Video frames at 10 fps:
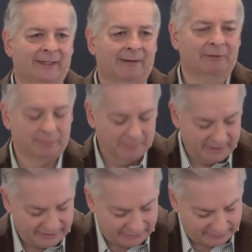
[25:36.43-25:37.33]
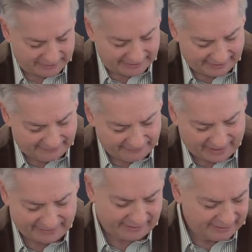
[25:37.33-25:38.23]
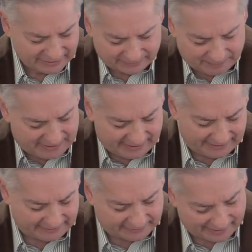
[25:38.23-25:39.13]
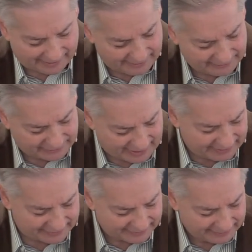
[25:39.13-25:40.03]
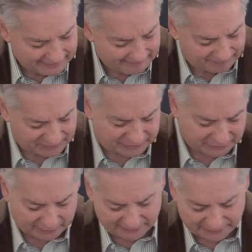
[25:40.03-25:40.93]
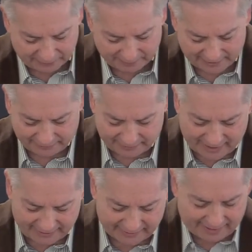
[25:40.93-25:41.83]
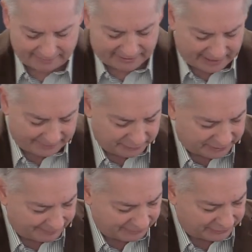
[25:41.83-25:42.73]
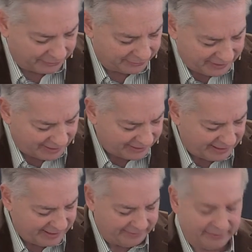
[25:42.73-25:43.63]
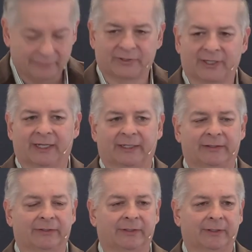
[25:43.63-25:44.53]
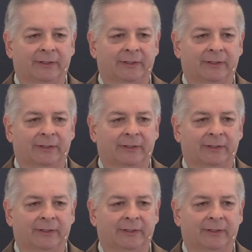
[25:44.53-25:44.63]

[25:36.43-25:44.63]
how much money you give, not speaking in tongues, not in the service you render, not in how many times you come to church, not in any of those things.